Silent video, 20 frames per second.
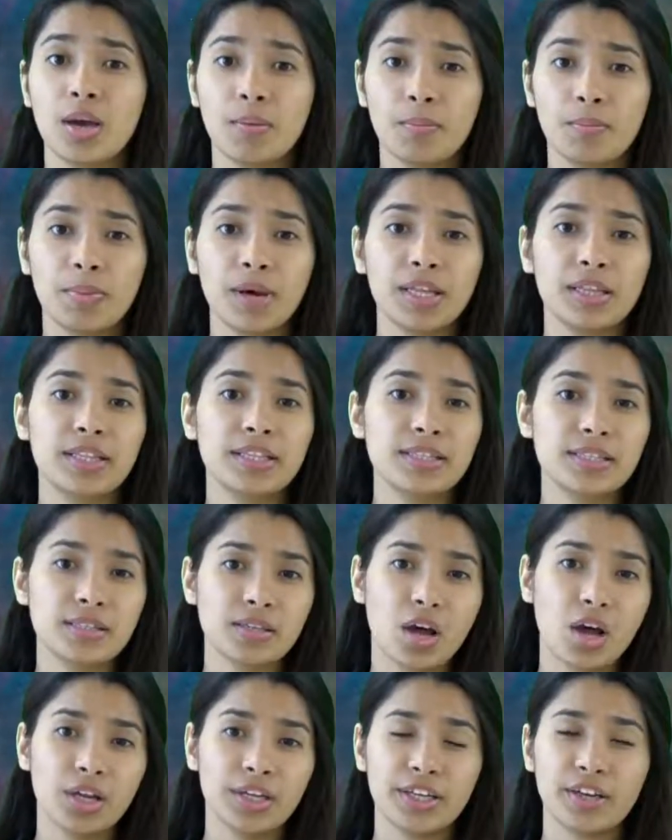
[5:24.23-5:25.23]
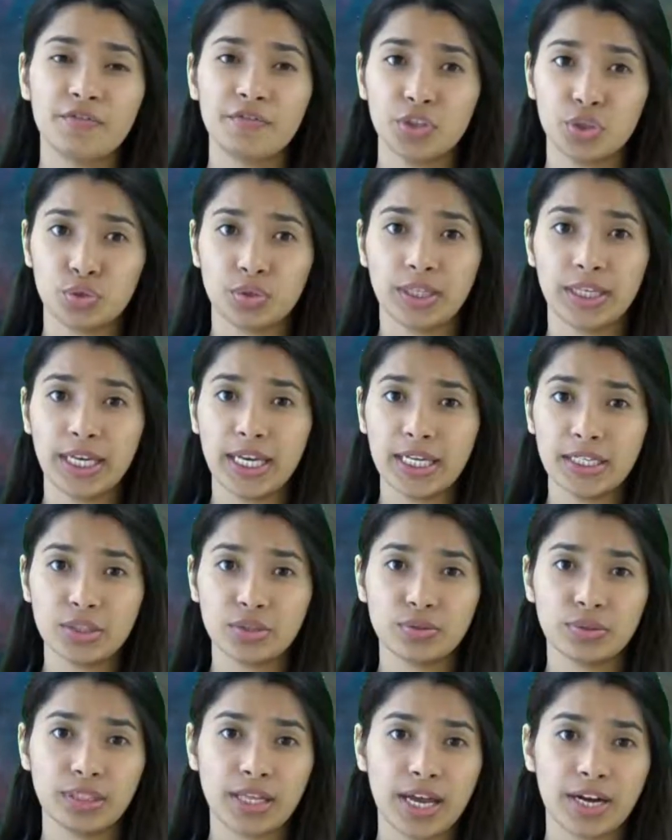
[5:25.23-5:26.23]
But this is only a visual aid
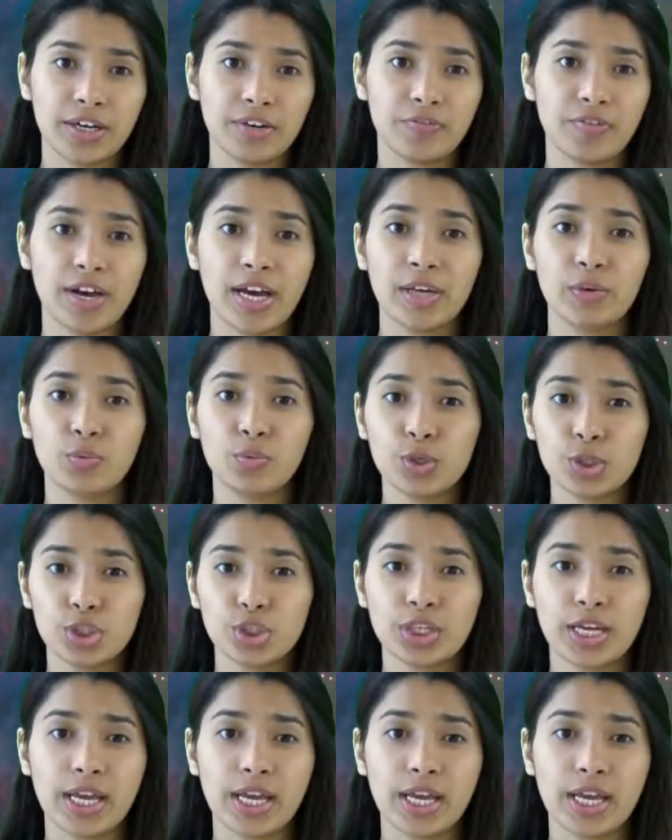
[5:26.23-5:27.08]
to clarify which